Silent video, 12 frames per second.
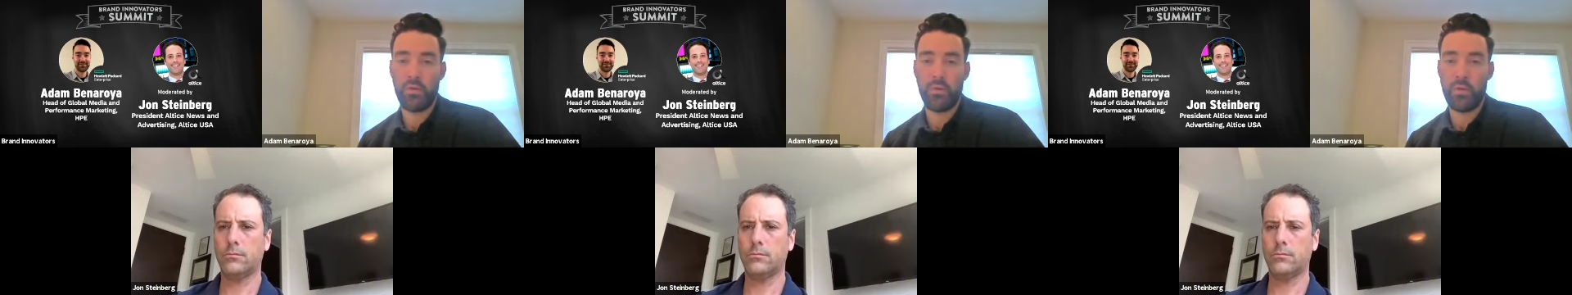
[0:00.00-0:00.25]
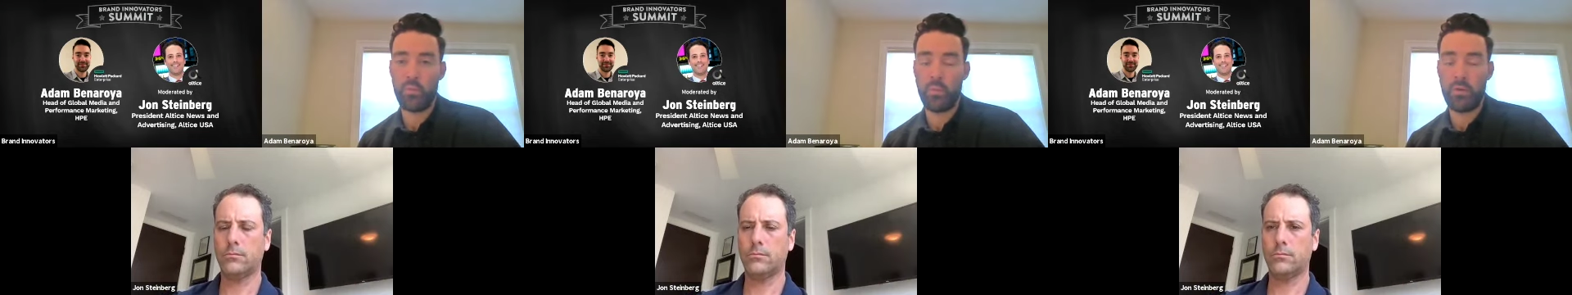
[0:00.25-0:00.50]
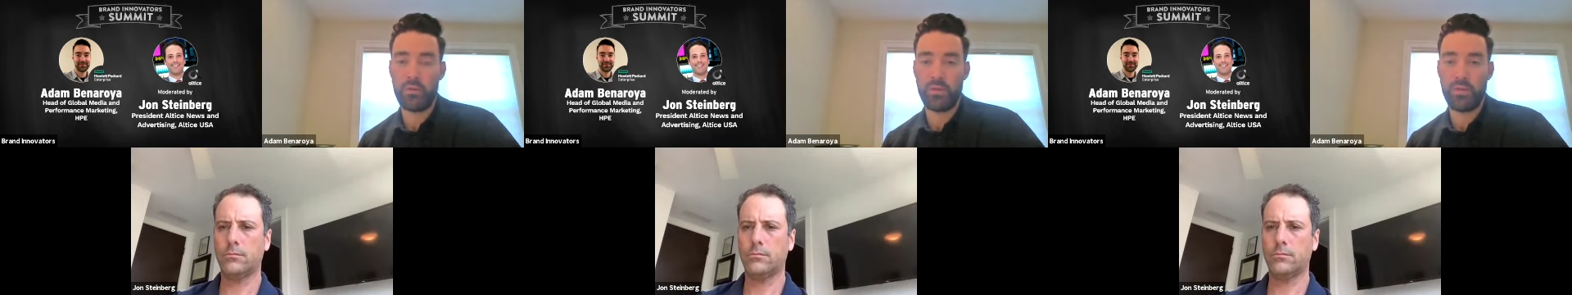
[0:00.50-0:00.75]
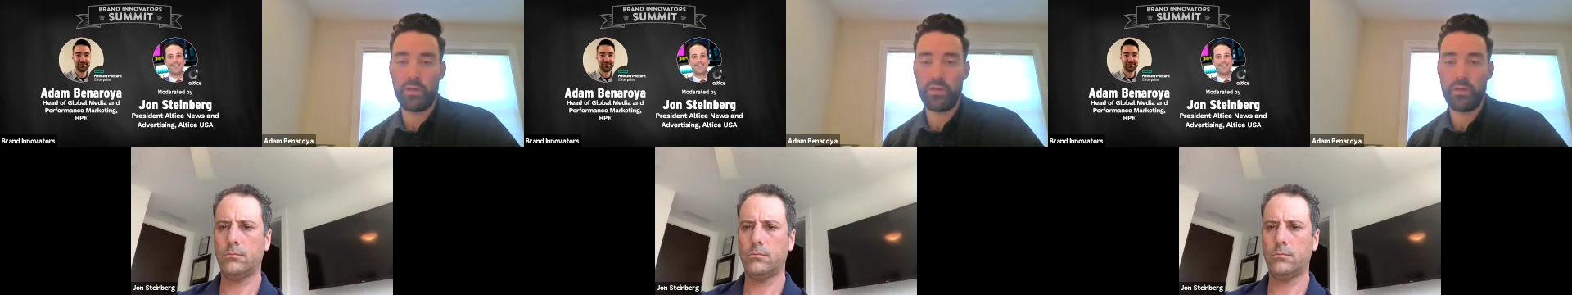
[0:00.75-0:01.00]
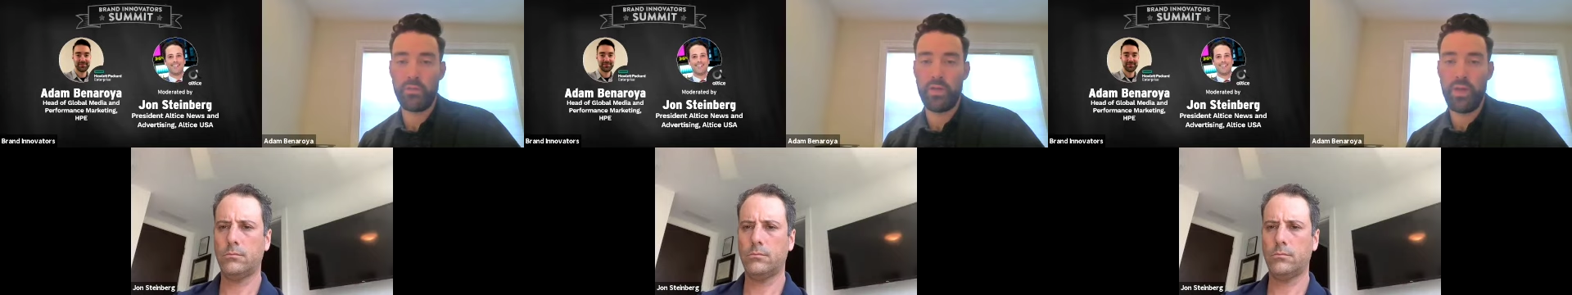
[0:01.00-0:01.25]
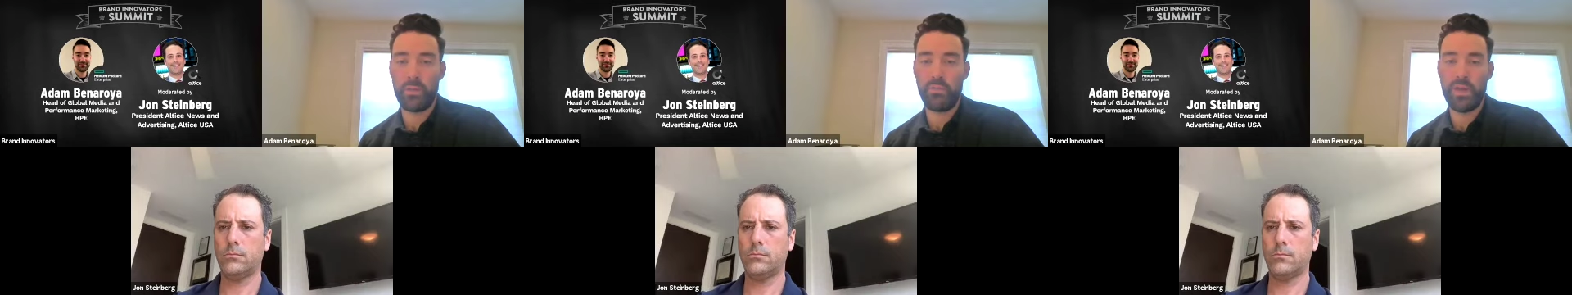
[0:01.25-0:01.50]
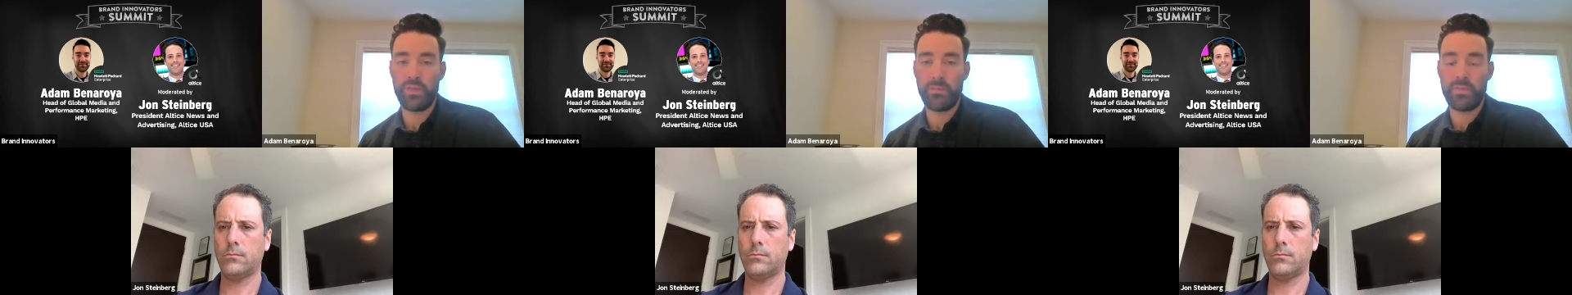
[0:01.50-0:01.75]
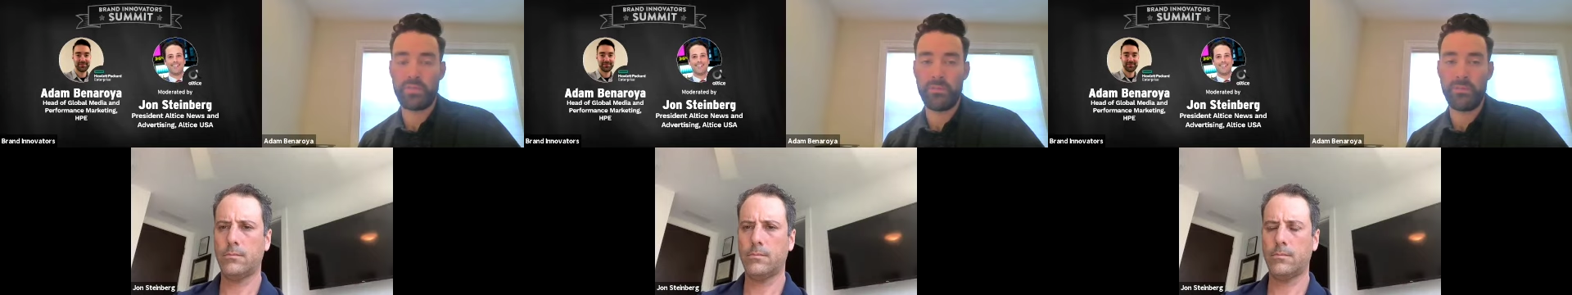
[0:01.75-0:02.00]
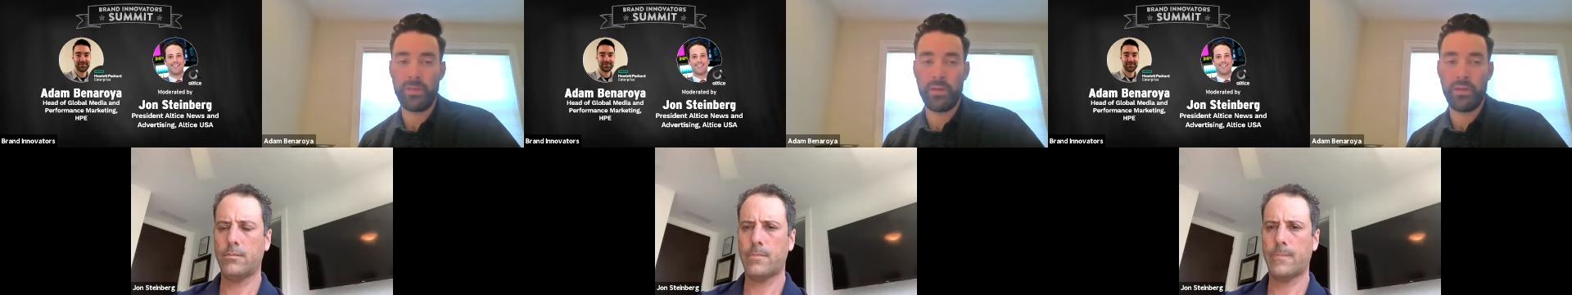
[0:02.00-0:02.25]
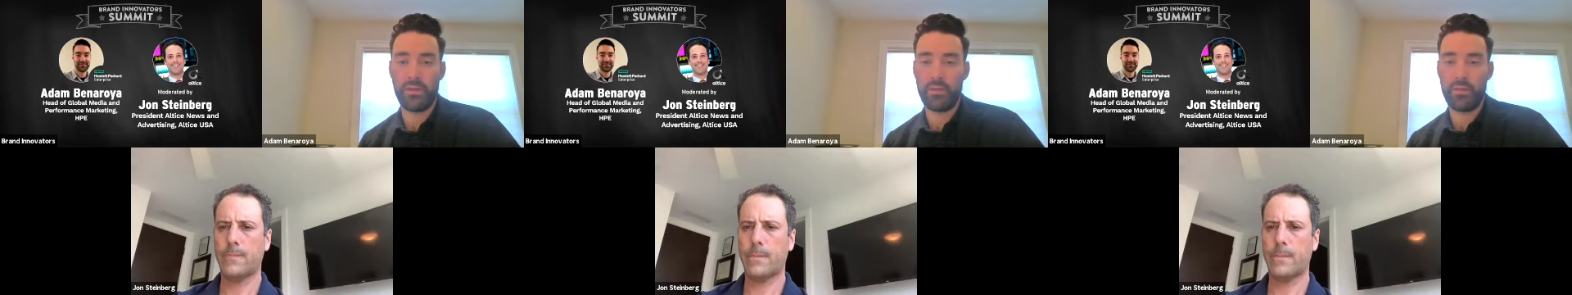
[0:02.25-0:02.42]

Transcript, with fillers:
Speaker 1: or more of the you know campaign specific